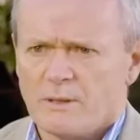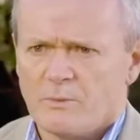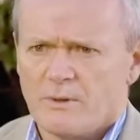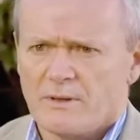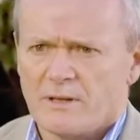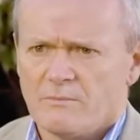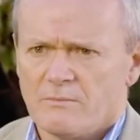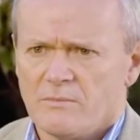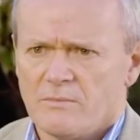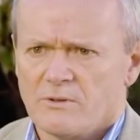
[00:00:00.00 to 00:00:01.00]
people with
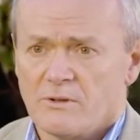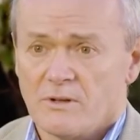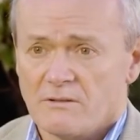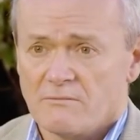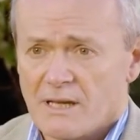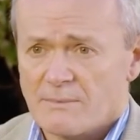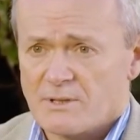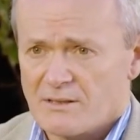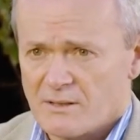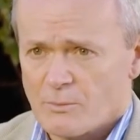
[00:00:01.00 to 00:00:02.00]
chronic and
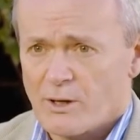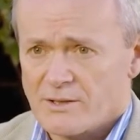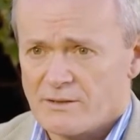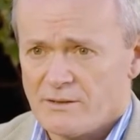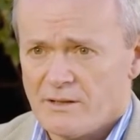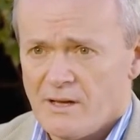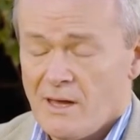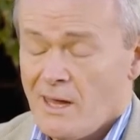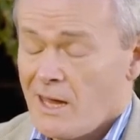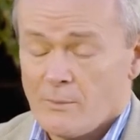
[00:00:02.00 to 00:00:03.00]
relapsing depression.
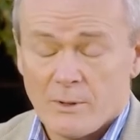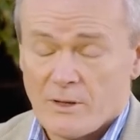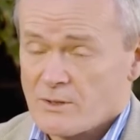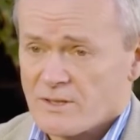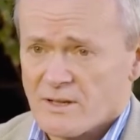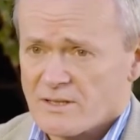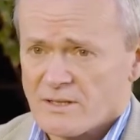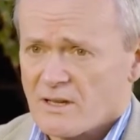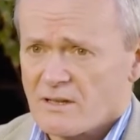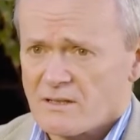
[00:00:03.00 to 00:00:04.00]
And when those studies
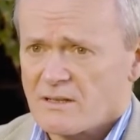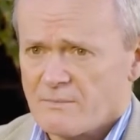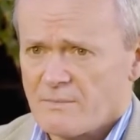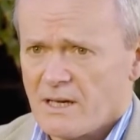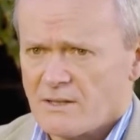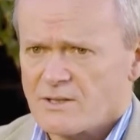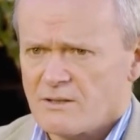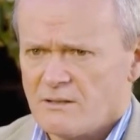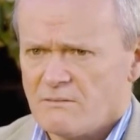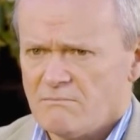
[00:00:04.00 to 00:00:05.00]
started to come out
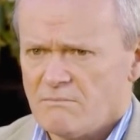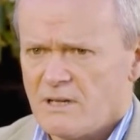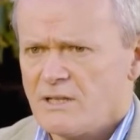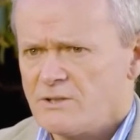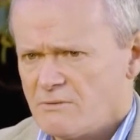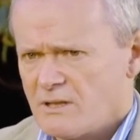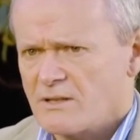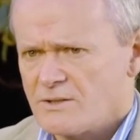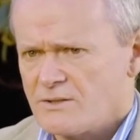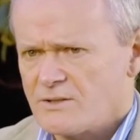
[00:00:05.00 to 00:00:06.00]
showing major
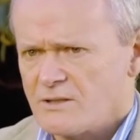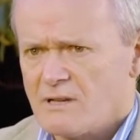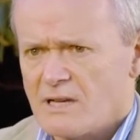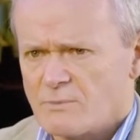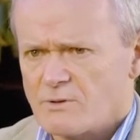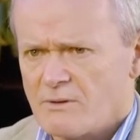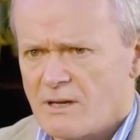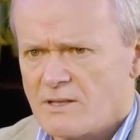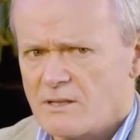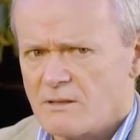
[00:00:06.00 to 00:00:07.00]
reductions in relapse
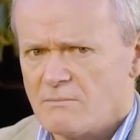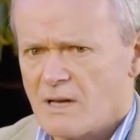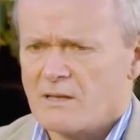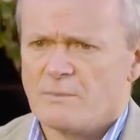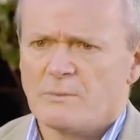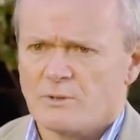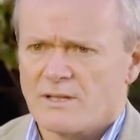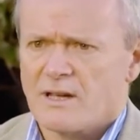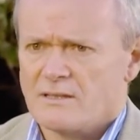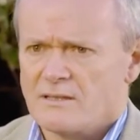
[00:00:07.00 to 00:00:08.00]
rates, other people
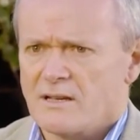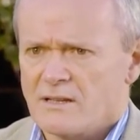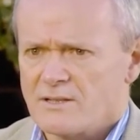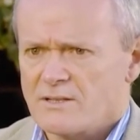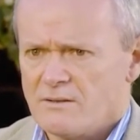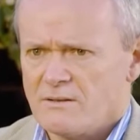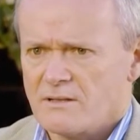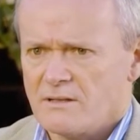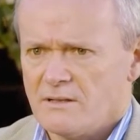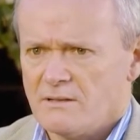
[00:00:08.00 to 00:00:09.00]
started to take it
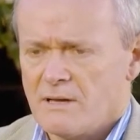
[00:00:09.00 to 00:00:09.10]
seriously.